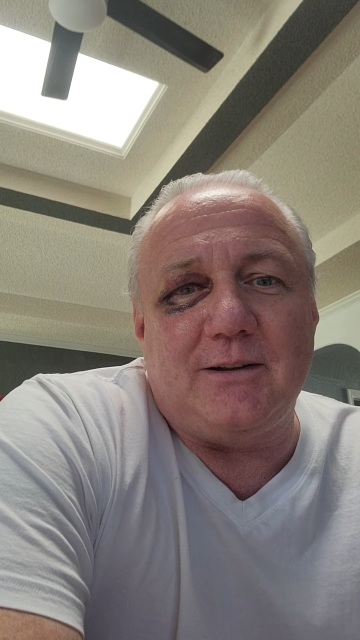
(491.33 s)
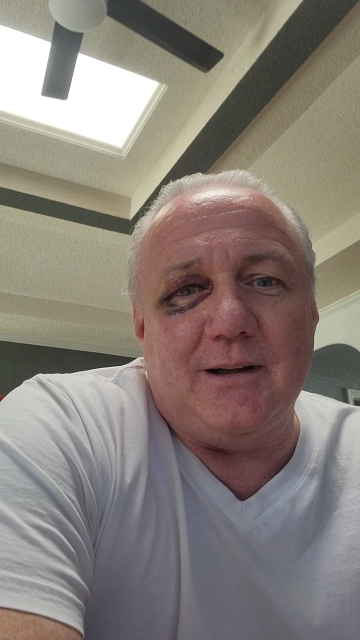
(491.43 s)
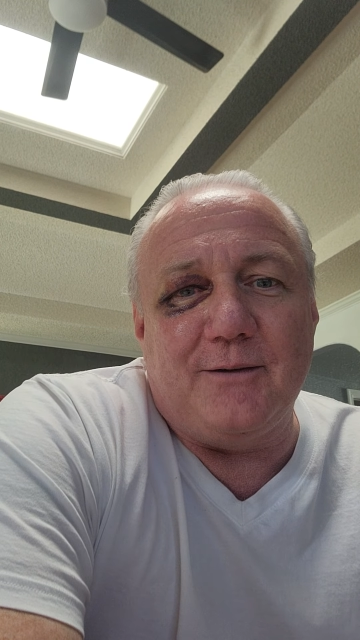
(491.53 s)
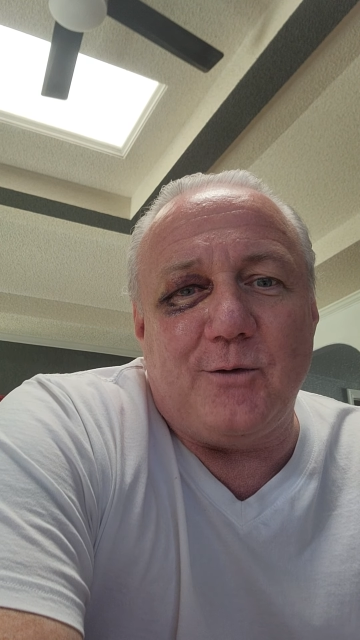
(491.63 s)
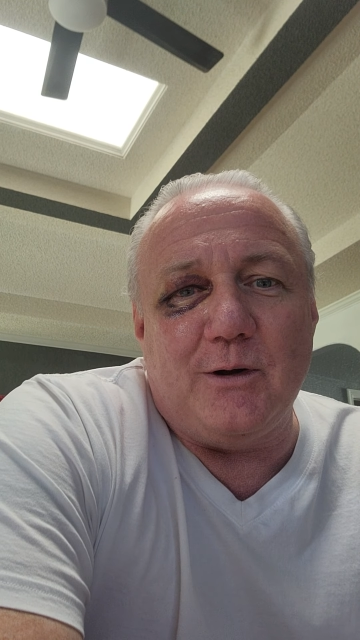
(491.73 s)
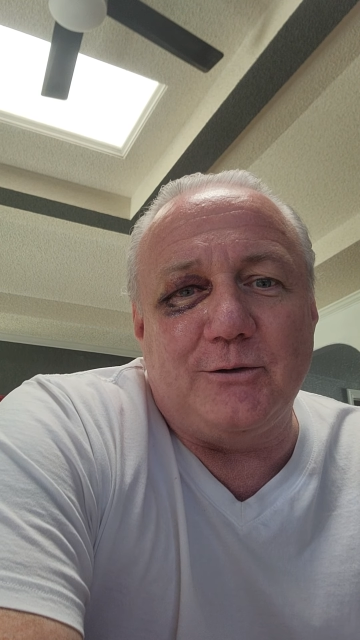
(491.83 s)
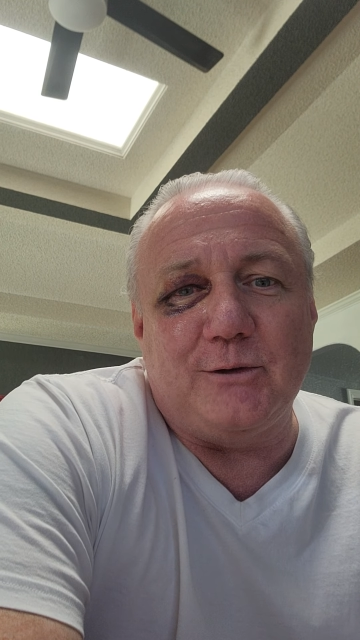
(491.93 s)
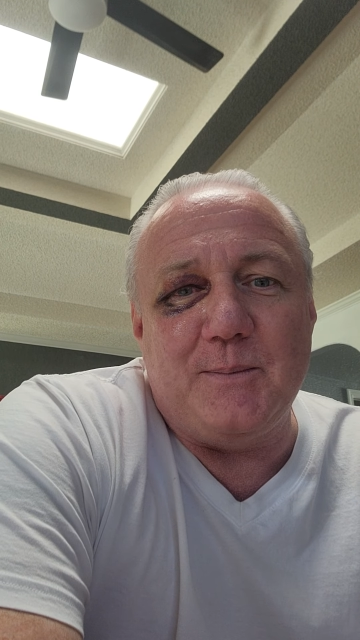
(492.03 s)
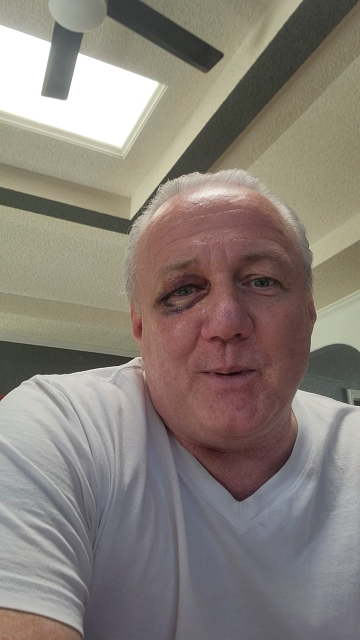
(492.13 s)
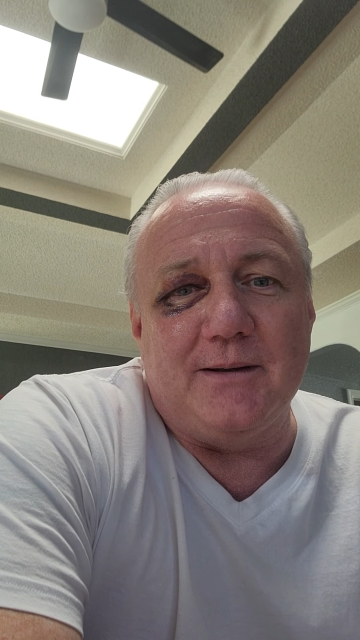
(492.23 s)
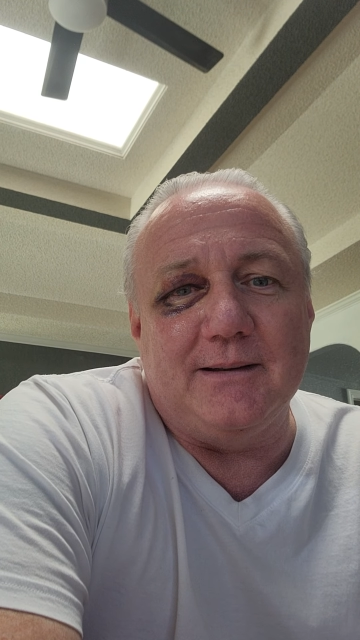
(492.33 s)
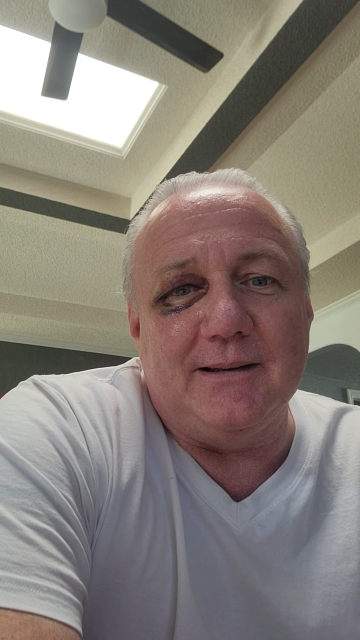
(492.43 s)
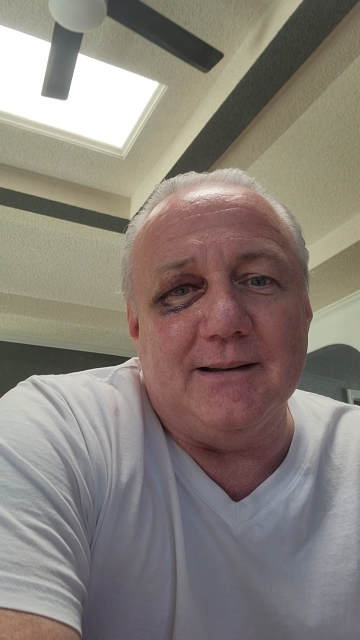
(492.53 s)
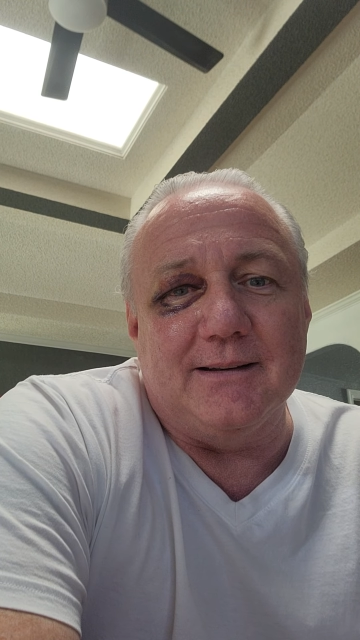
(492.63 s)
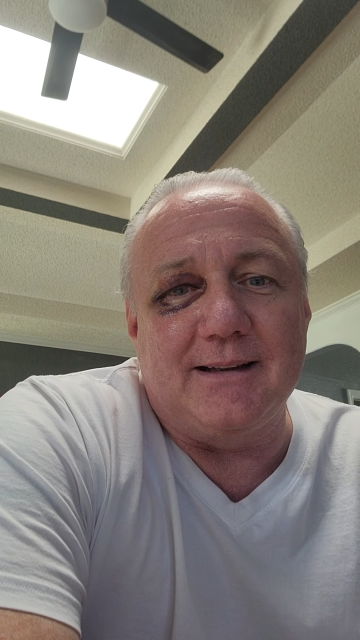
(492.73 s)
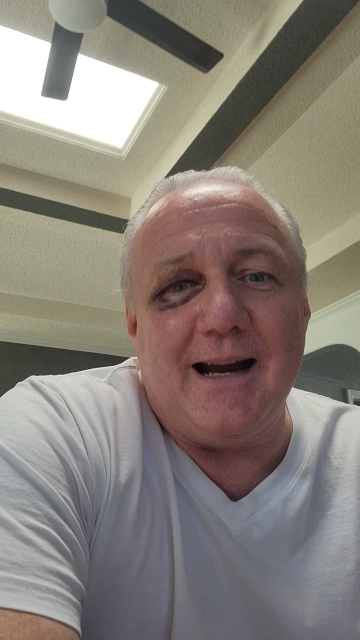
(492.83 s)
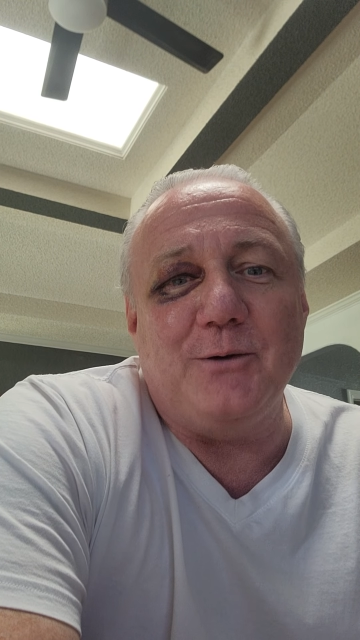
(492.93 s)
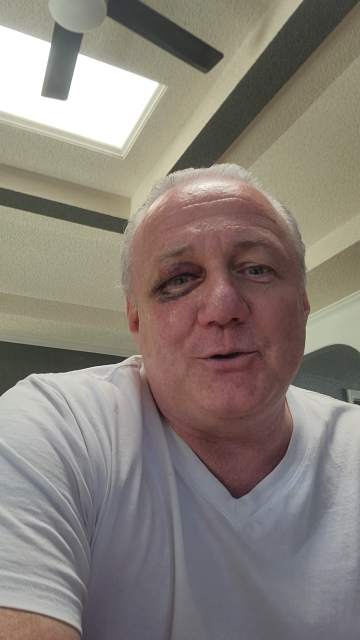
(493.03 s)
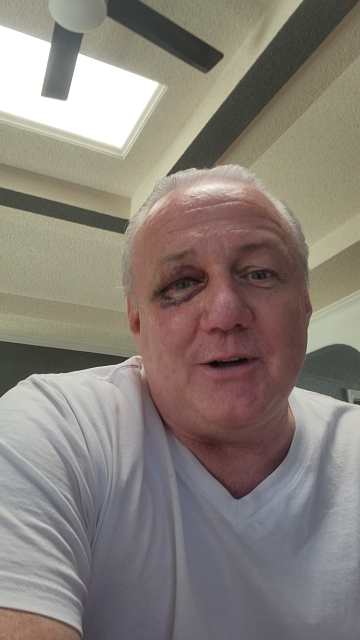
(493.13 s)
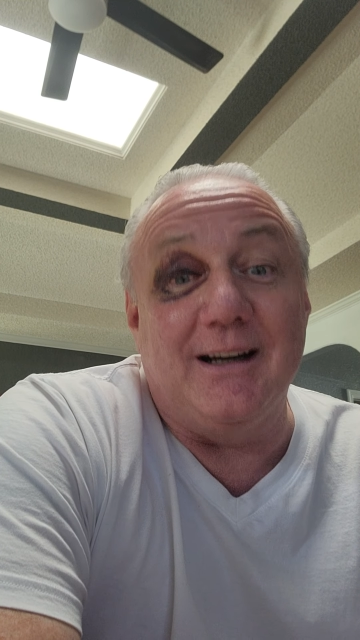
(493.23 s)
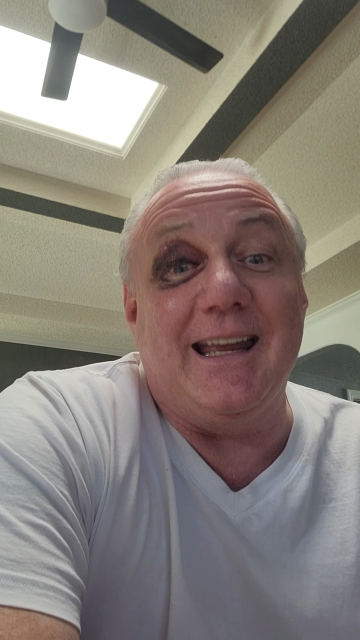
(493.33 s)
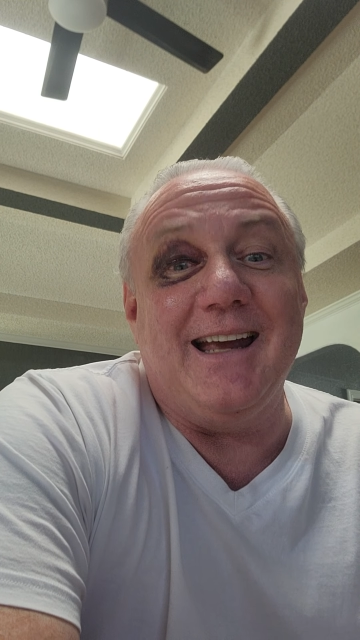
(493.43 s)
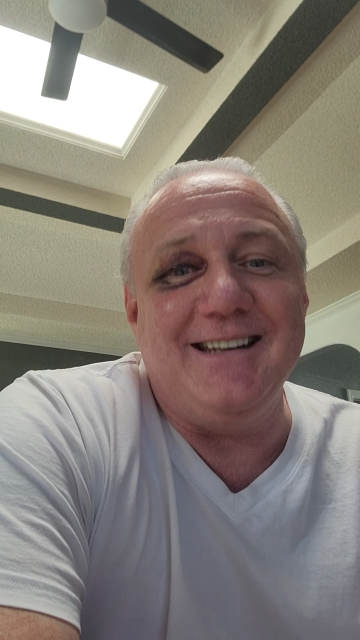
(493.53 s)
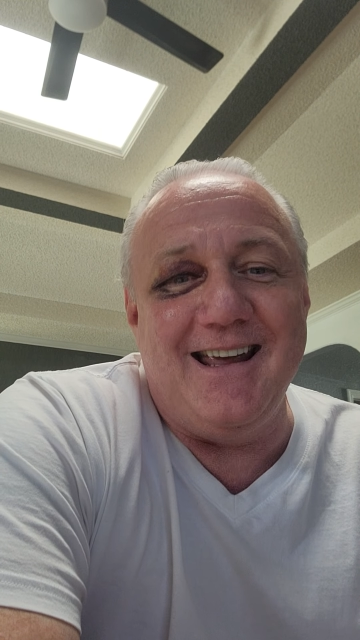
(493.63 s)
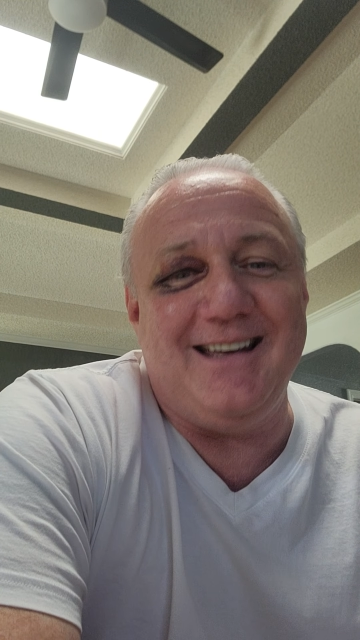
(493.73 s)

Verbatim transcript: till I fall asleep on the uh, couch again.